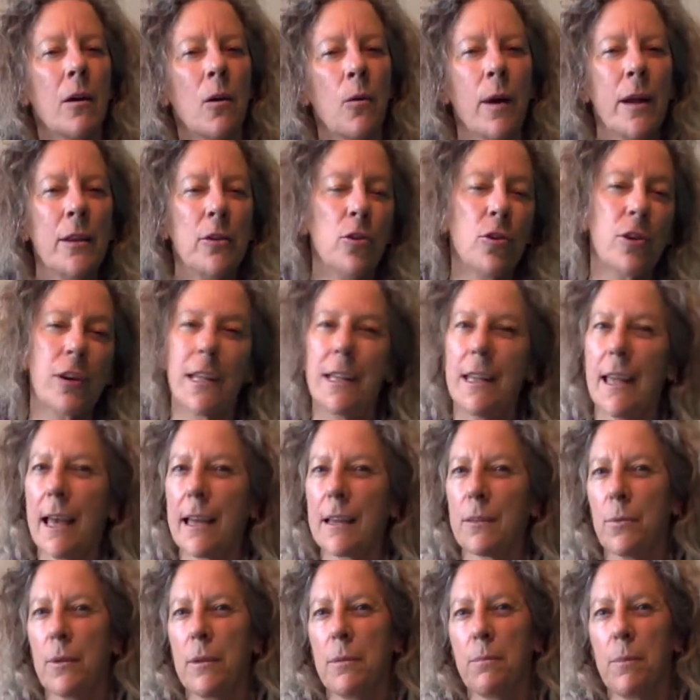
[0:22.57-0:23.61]
When you
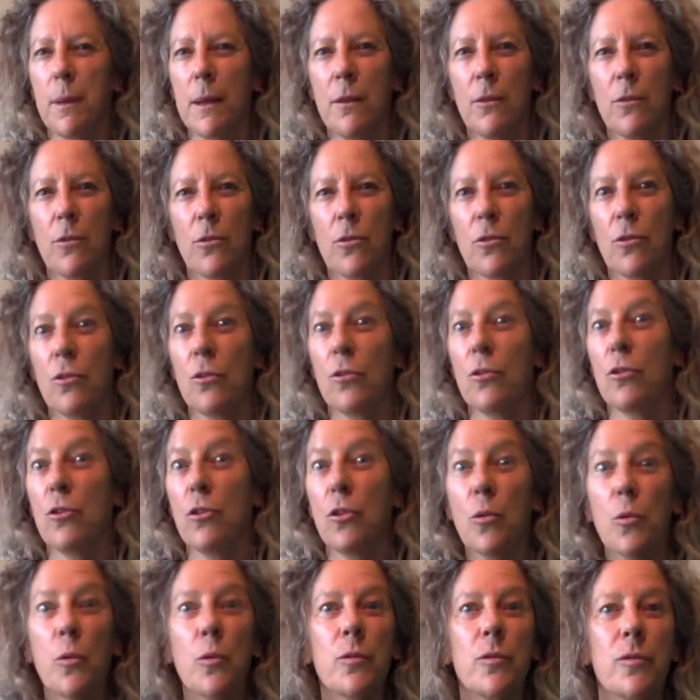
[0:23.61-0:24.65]
connect with Bindu,
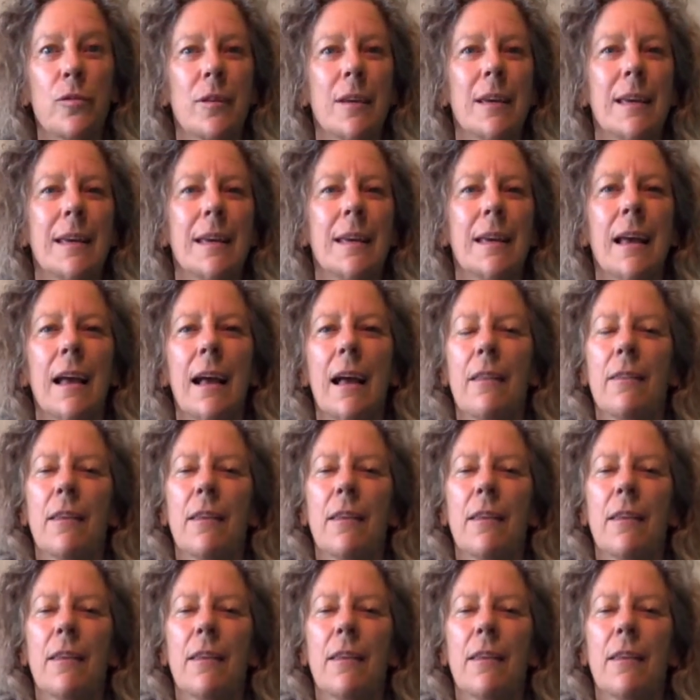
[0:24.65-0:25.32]
you will see